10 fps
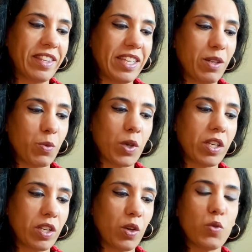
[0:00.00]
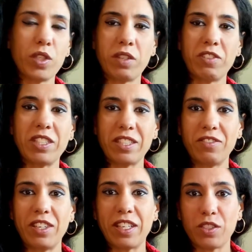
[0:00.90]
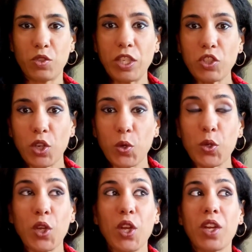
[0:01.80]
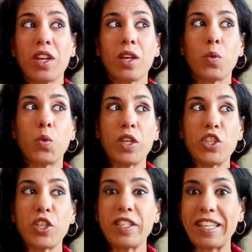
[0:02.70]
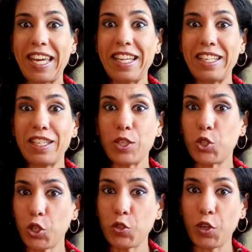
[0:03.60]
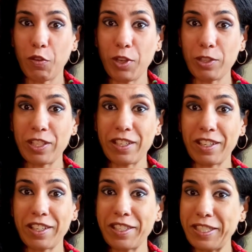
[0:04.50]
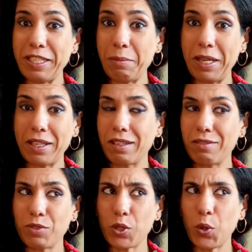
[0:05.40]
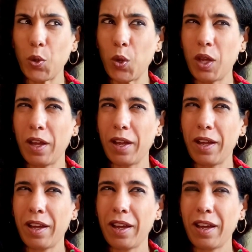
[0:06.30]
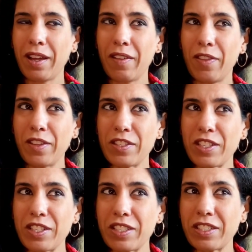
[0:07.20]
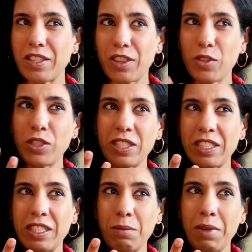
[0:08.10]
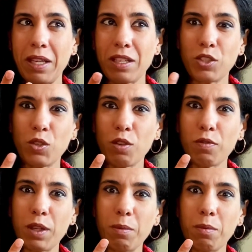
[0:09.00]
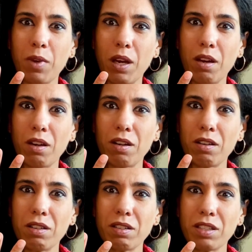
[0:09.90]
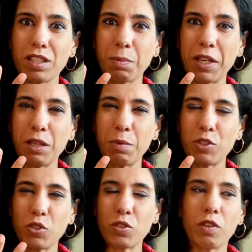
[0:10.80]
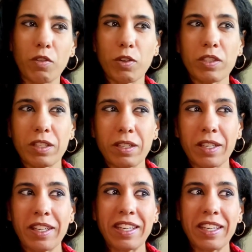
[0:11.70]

the one and only Vincent Vega trench coat, which is again a John Travolta Cinemake. So this is the third Cinemake, and two of them are inspired by John Travolta.